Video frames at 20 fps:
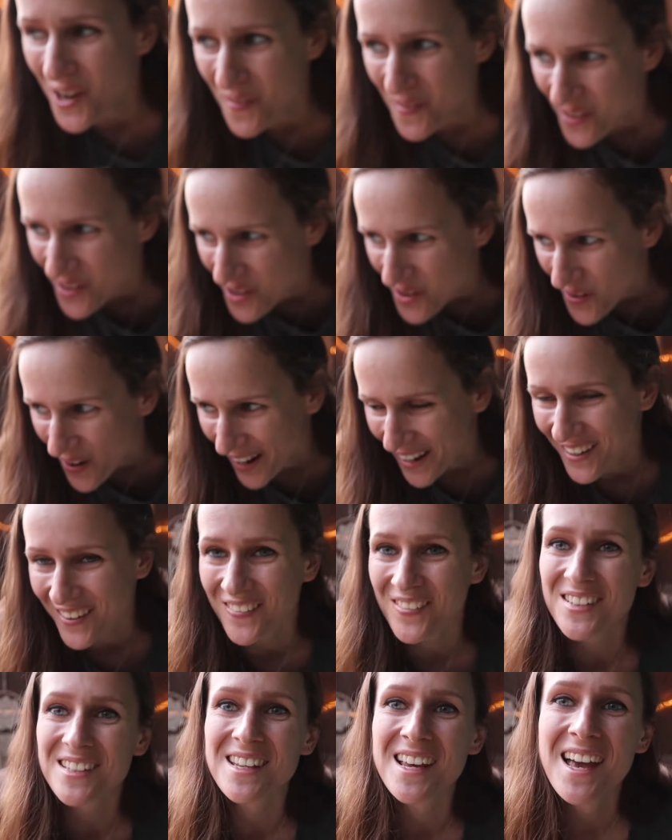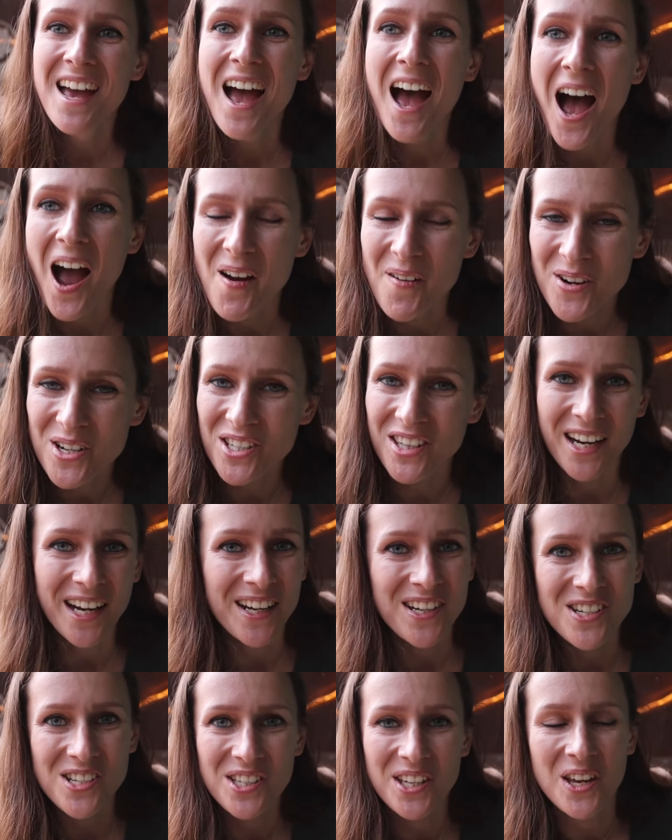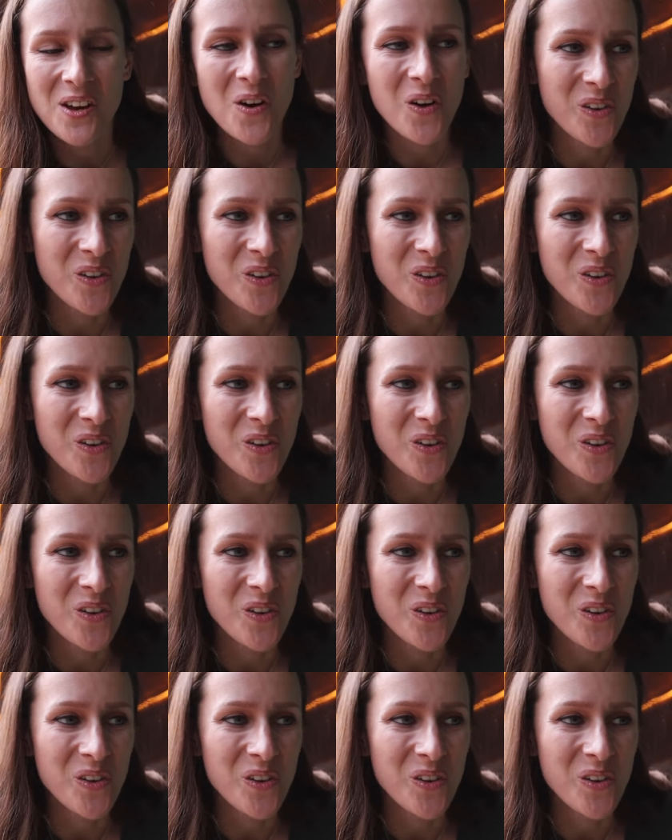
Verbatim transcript: they were new items. I wish that I could just get